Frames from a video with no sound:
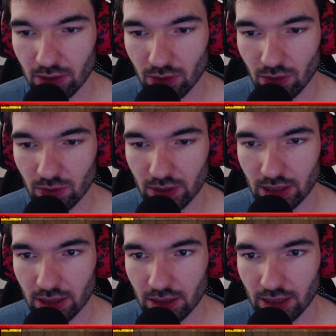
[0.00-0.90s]
not
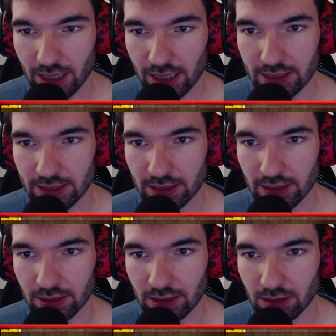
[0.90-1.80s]
only a nice,
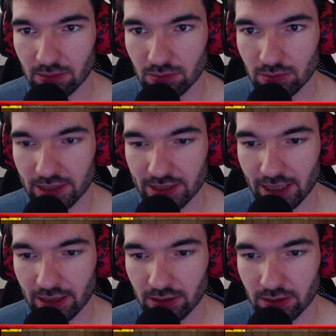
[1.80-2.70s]
let's
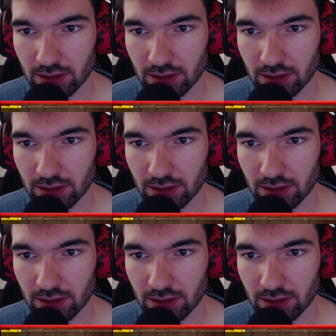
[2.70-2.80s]
say,